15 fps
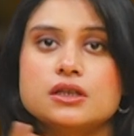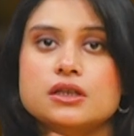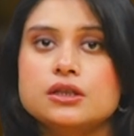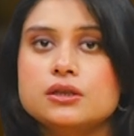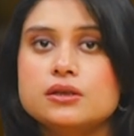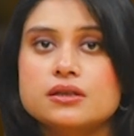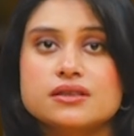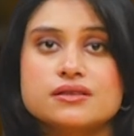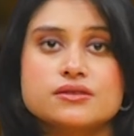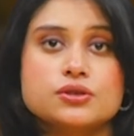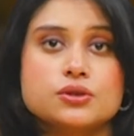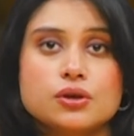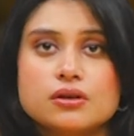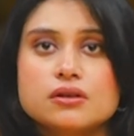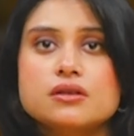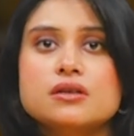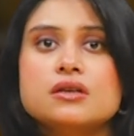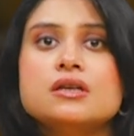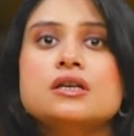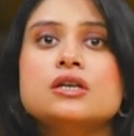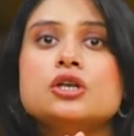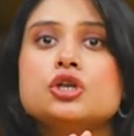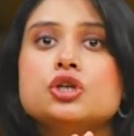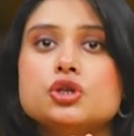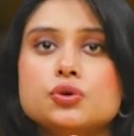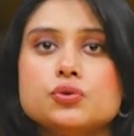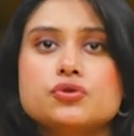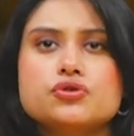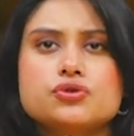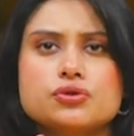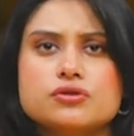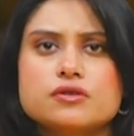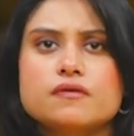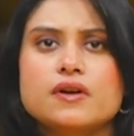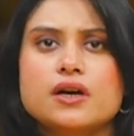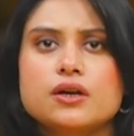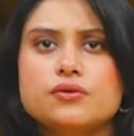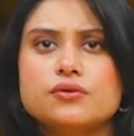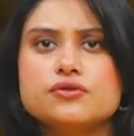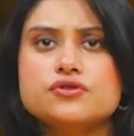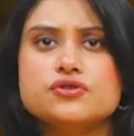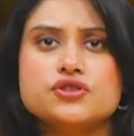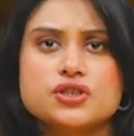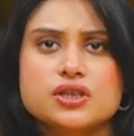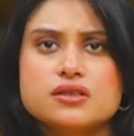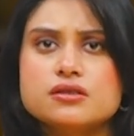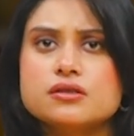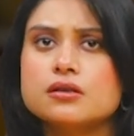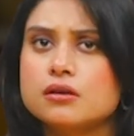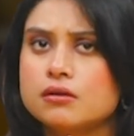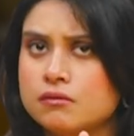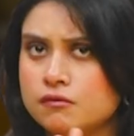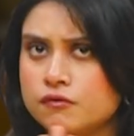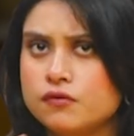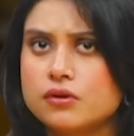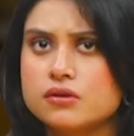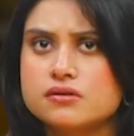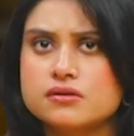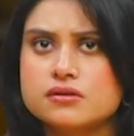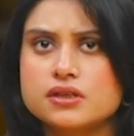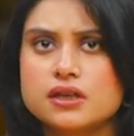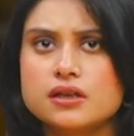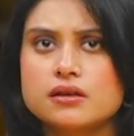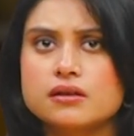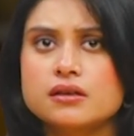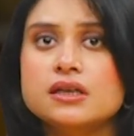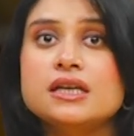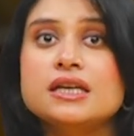He does not use Joseph Andrews just for satire,